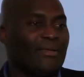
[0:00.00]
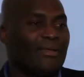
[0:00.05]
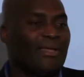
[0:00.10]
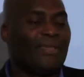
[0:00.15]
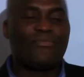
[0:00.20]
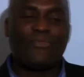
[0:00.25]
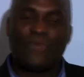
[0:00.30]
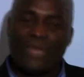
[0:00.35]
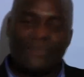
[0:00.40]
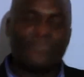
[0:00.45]

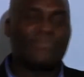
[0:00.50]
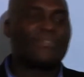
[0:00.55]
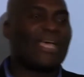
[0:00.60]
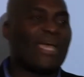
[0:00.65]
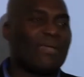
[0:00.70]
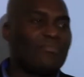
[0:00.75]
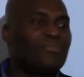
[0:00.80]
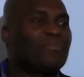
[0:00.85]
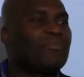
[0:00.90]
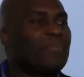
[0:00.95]
If we have
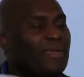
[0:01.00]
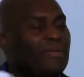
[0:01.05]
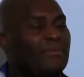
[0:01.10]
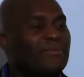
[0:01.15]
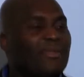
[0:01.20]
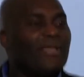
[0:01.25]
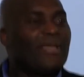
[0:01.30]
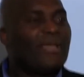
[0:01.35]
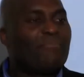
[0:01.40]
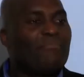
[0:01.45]
time, we pay
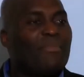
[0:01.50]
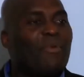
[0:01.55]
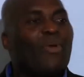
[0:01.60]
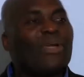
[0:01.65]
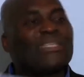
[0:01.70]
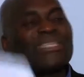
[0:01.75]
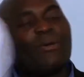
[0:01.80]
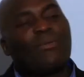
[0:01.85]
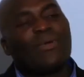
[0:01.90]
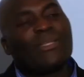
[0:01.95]
you. But
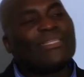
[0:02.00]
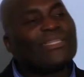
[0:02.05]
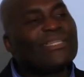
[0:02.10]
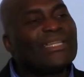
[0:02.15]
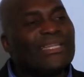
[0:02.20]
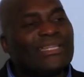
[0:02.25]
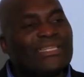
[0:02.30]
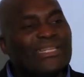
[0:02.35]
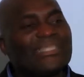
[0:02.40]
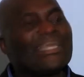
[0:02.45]
once I went
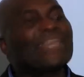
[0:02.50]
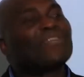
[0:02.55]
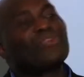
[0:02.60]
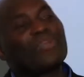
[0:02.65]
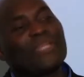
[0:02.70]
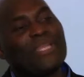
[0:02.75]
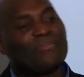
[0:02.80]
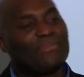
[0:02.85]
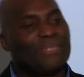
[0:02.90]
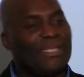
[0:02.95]
into the church, I
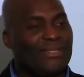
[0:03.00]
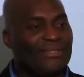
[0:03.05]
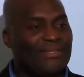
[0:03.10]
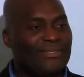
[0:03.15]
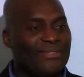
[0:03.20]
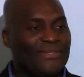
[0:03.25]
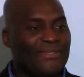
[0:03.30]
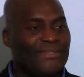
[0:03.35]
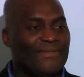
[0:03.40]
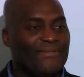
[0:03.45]
saw them there.
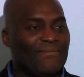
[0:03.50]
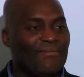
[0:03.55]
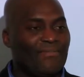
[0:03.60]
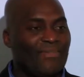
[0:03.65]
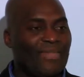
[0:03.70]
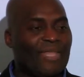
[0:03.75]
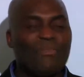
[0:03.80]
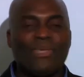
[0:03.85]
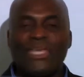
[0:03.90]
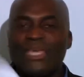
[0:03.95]

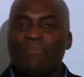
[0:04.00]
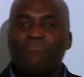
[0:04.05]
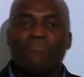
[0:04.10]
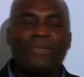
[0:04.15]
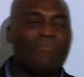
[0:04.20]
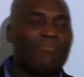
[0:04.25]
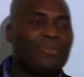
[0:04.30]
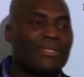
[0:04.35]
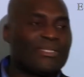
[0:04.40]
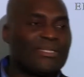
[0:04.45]
They became
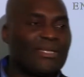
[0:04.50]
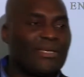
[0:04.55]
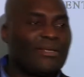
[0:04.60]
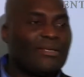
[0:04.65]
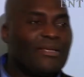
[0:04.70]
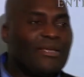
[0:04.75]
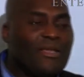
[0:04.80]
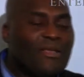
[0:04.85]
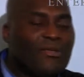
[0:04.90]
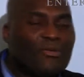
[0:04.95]
members there.
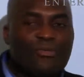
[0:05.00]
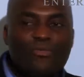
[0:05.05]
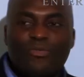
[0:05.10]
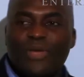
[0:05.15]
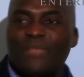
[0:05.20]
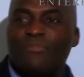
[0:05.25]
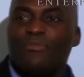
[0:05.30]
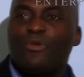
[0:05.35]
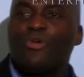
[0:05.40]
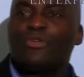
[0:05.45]

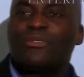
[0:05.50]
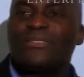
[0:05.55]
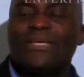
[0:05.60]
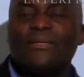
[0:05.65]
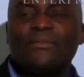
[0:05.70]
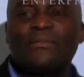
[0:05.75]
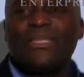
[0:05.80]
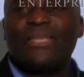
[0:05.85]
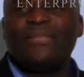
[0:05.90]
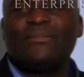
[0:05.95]
Why? Because
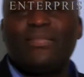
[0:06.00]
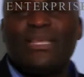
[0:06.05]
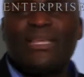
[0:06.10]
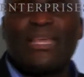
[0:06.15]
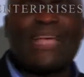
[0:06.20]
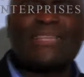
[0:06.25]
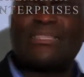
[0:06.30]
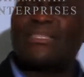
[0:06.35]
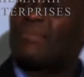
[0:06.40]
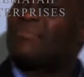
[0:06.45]

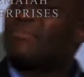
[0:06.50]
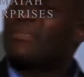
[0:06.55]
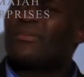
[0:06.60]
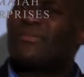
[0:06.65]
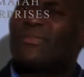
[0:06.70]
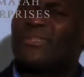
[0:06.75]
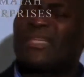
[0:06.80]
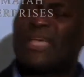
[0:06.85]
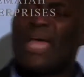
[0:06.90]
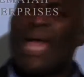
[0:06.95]
they asked
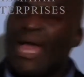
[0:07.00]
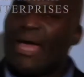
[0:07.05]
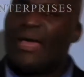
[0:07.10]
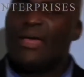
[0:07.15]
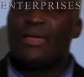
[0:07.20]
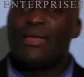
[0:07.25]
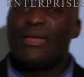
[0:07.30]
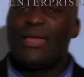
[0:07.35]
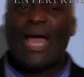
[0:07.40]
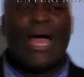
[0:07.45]
themselves and say,
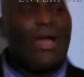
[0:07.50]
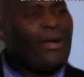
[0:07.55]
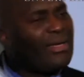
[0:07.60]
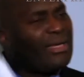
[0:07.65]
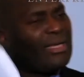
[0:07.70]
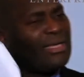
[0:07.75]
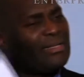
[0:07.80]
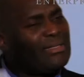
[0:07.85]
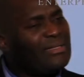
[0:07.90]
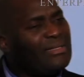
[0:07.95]
how
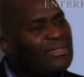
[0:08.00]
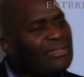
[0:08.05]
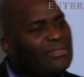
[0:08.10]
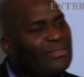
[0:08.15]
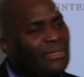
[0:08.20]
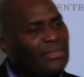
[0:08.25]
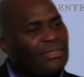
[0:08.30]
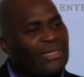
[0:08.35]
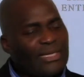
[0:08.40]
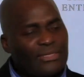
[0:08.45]
can
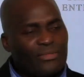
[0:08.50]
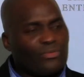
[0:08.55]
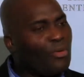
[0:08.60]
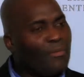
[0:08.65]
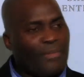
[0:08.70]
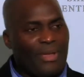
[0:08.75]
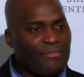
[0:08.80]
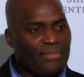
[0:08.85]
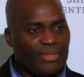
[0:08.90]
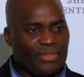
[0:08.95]
this church have
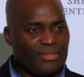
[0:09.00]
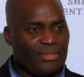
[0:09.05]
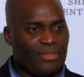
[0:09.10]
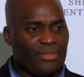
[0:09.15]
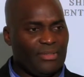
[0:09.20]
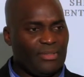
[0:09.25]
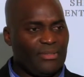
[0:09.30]
no members?